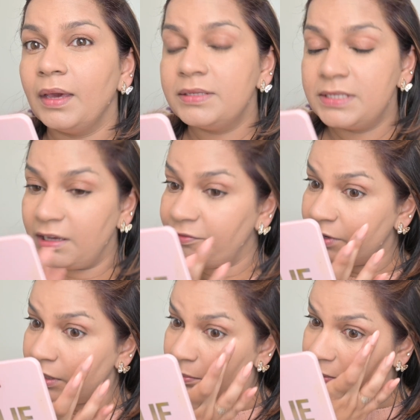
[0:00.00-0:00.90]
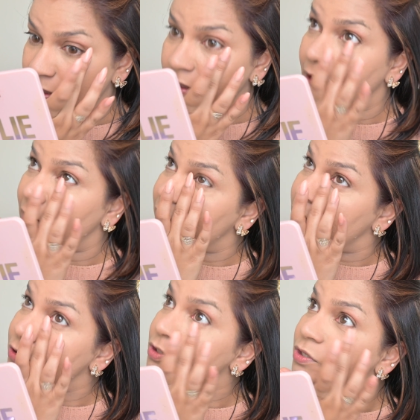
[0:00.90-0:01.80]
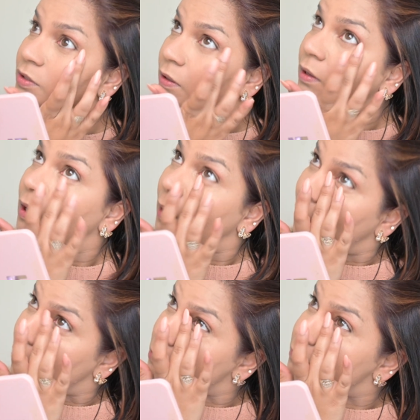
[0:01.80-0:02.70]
It's definitely building coverage and it's